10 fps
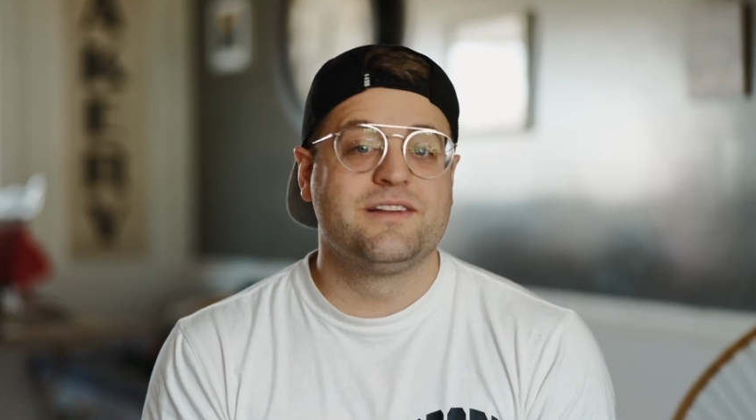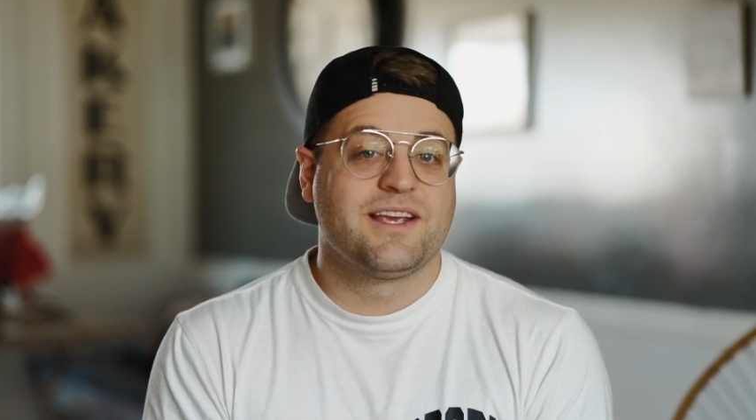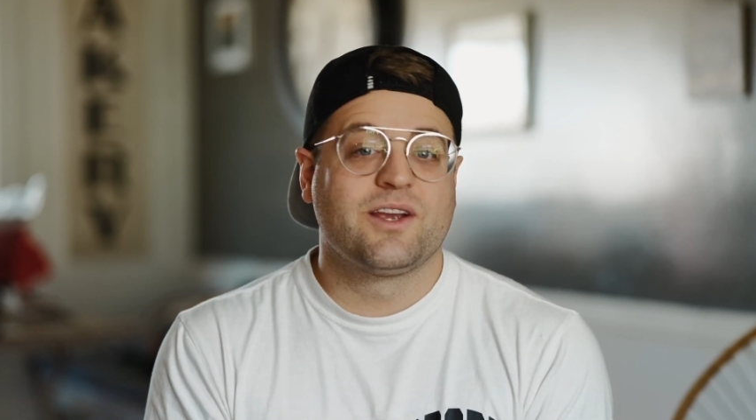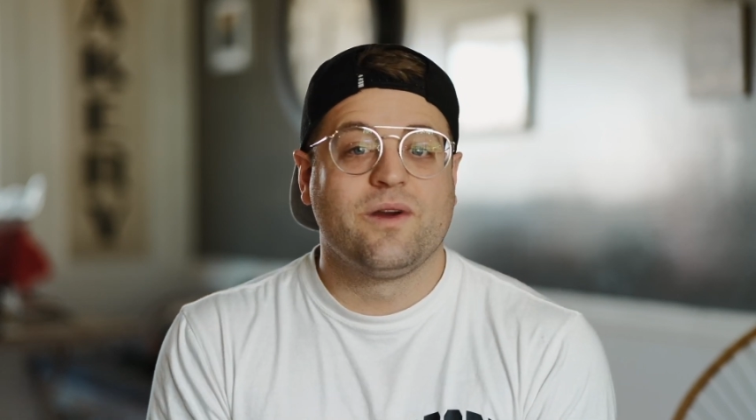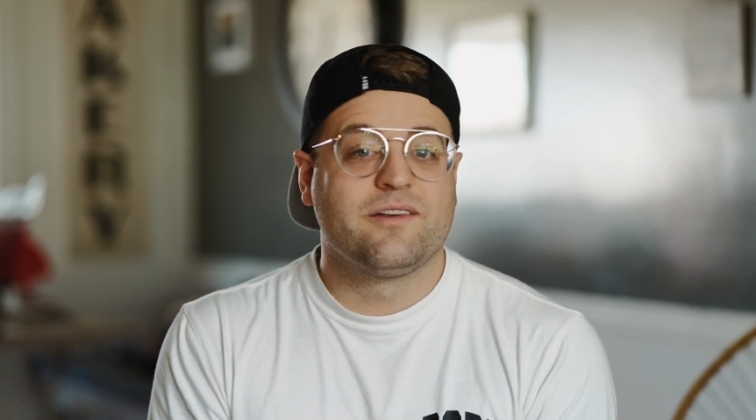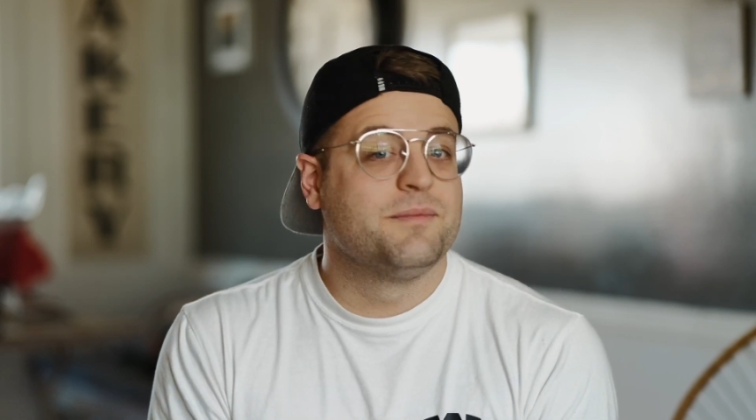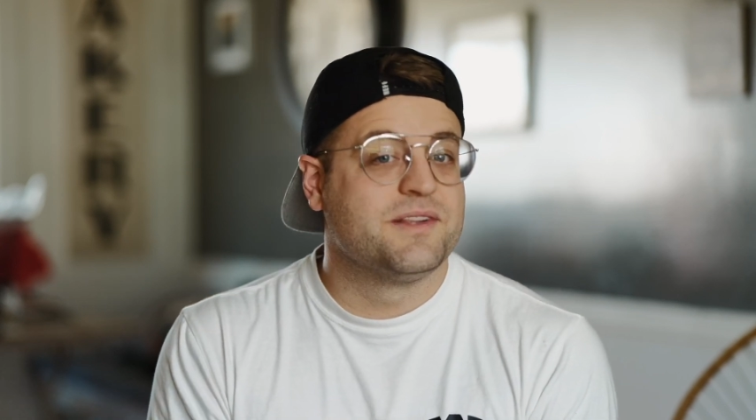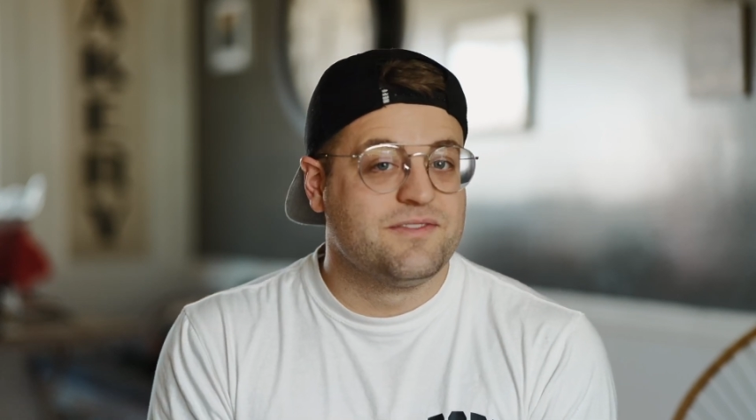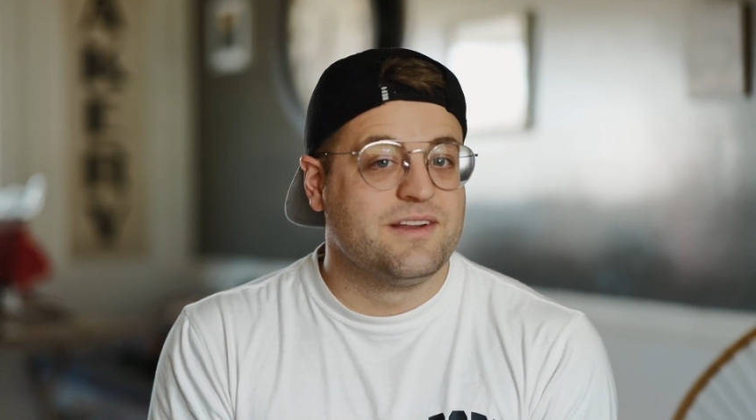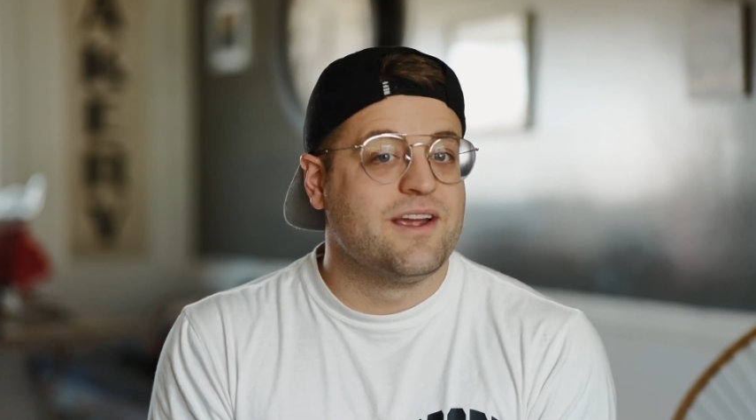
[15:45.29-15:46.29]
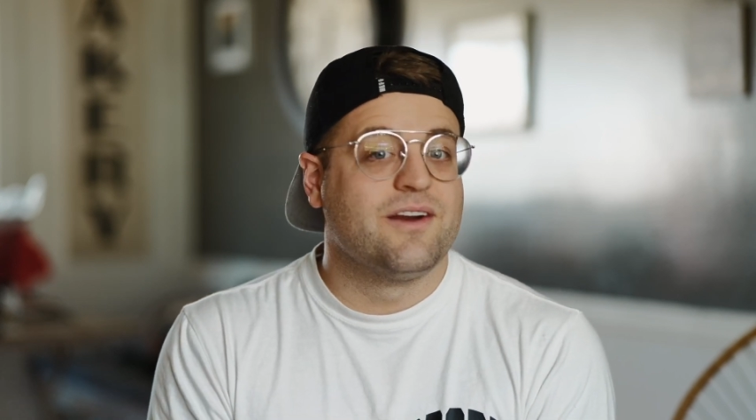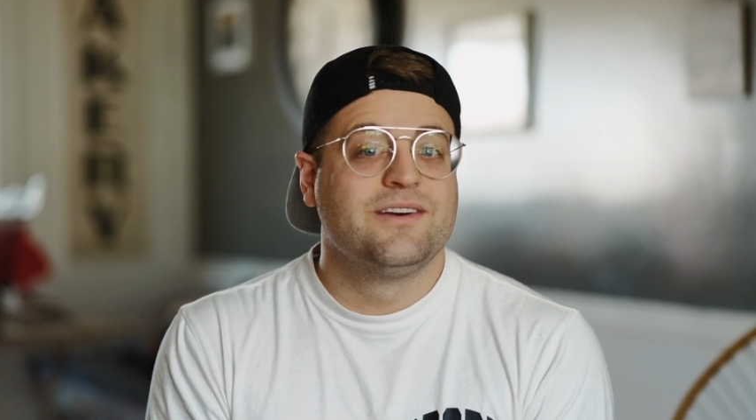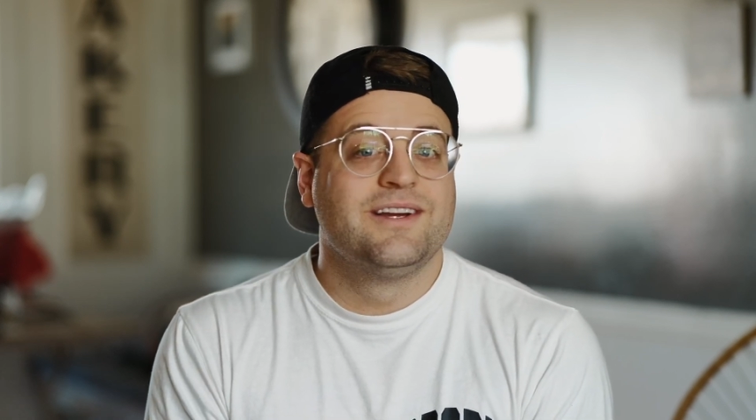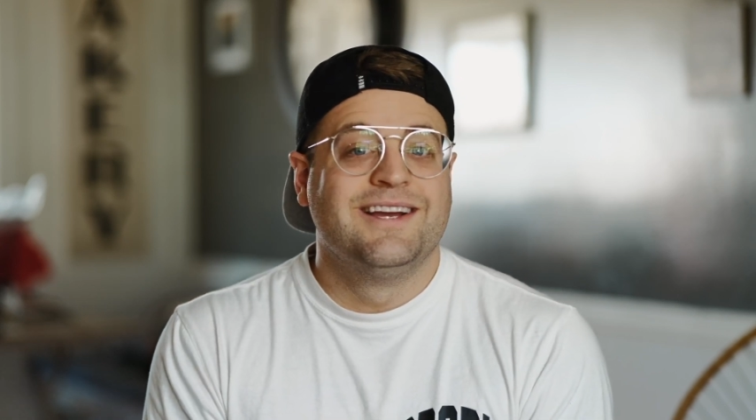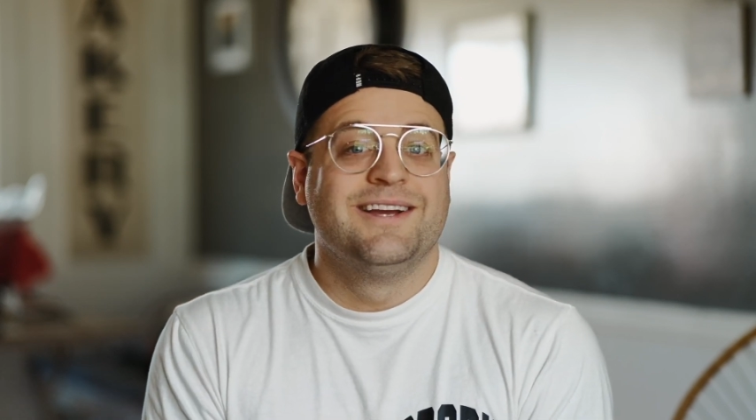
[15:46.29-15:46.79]
to take away from this video,
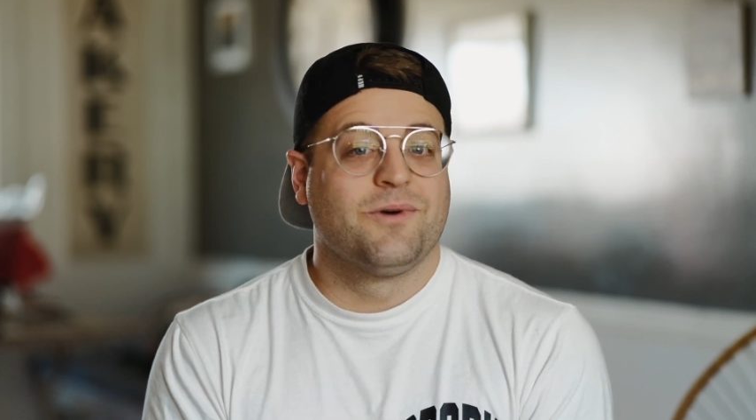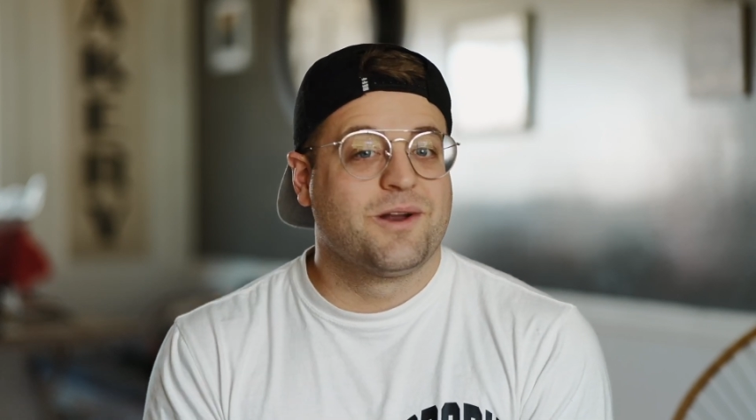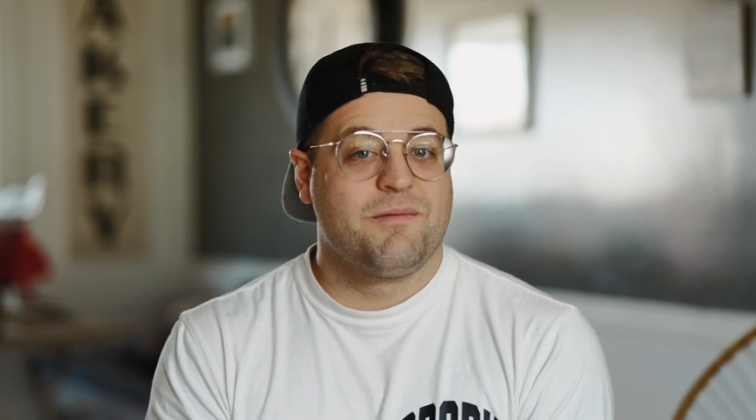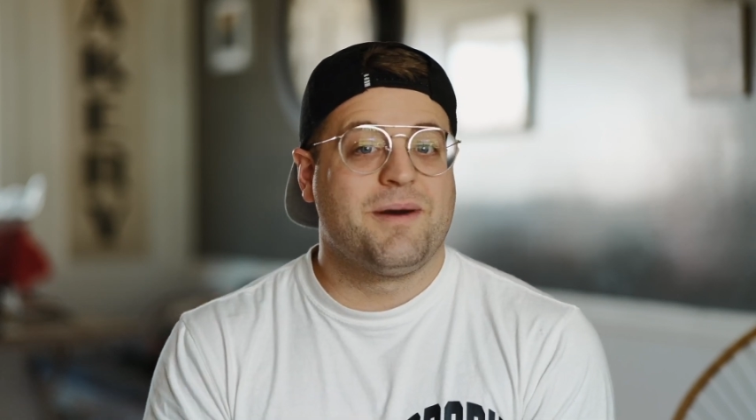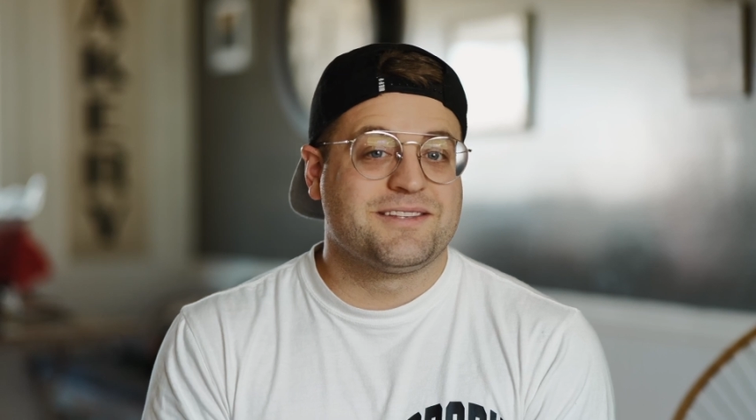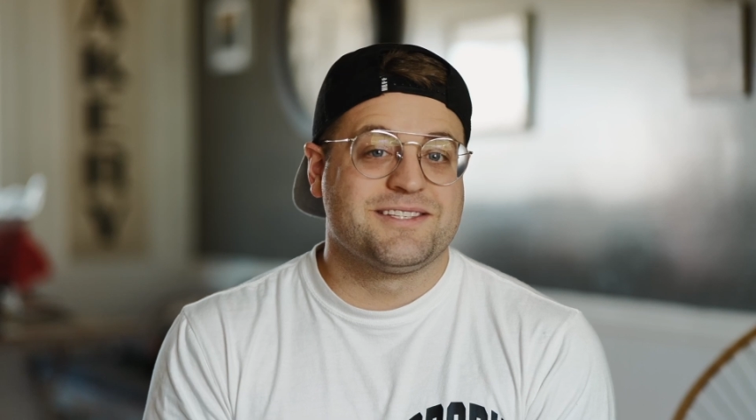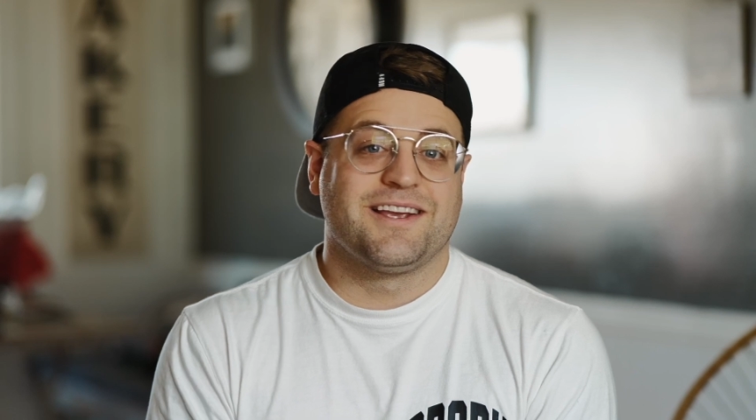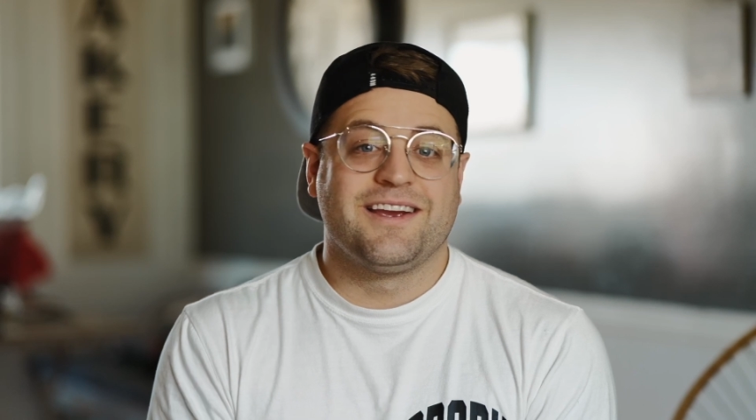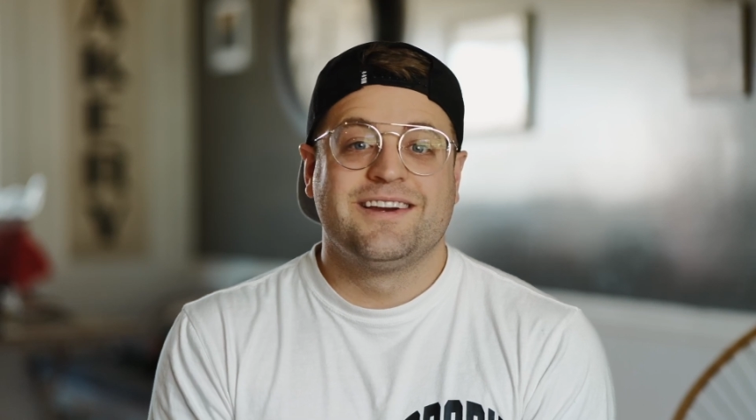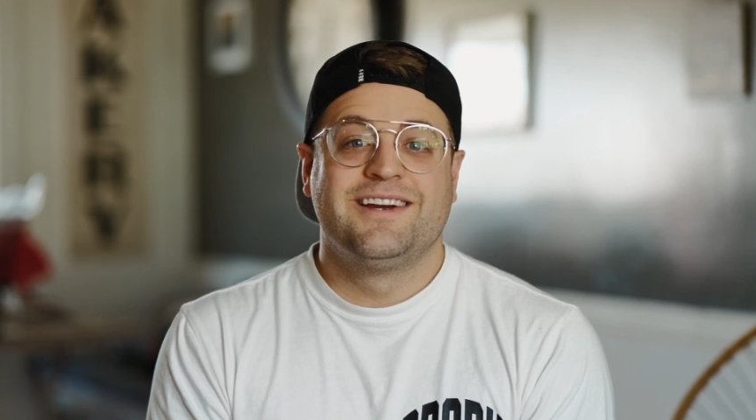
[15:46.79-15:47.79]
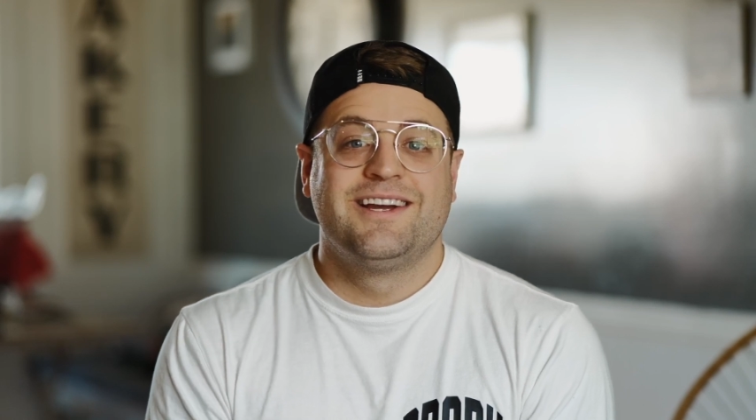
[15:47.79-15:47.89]
what I'm about to say.